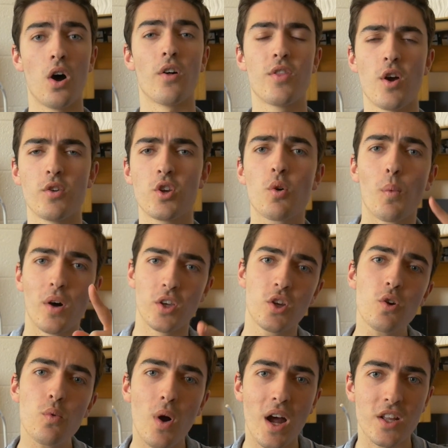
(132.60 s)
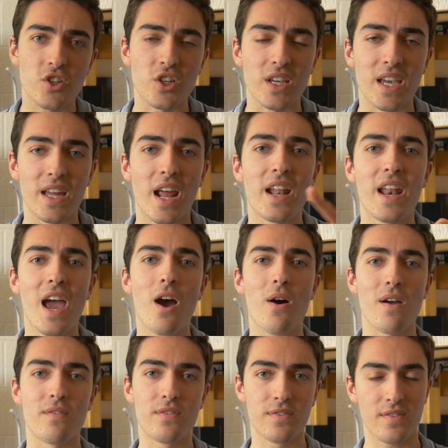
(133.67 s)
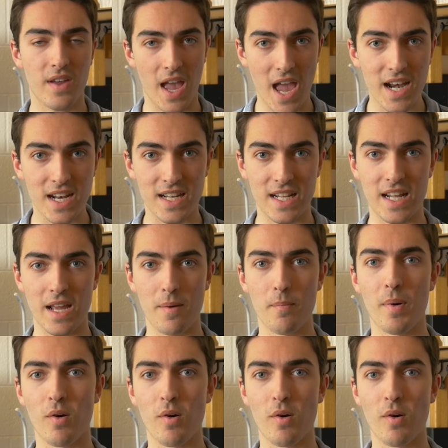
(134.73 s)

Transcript: Although well, you're watching it, and now I've edited it.